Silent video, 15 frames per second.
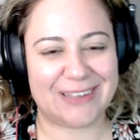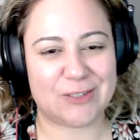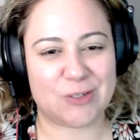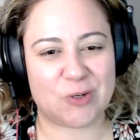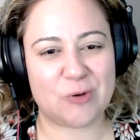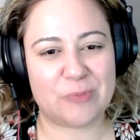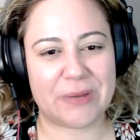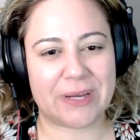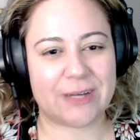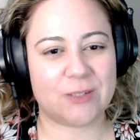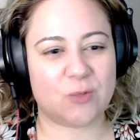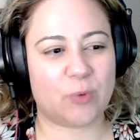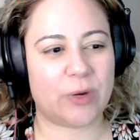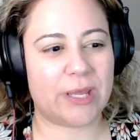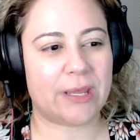It's true
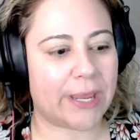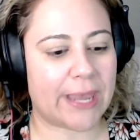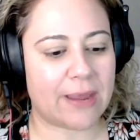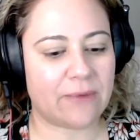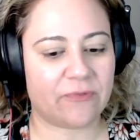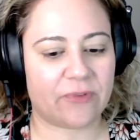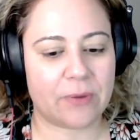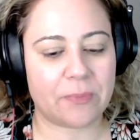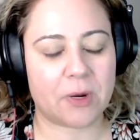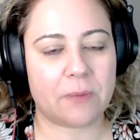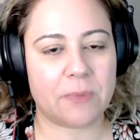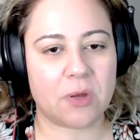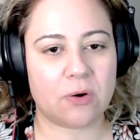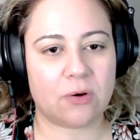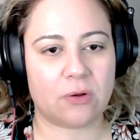because we came from
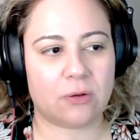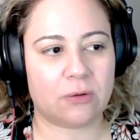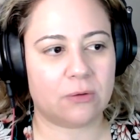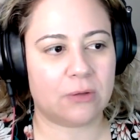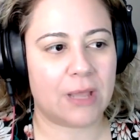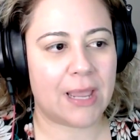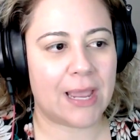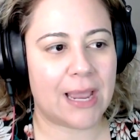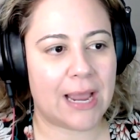communal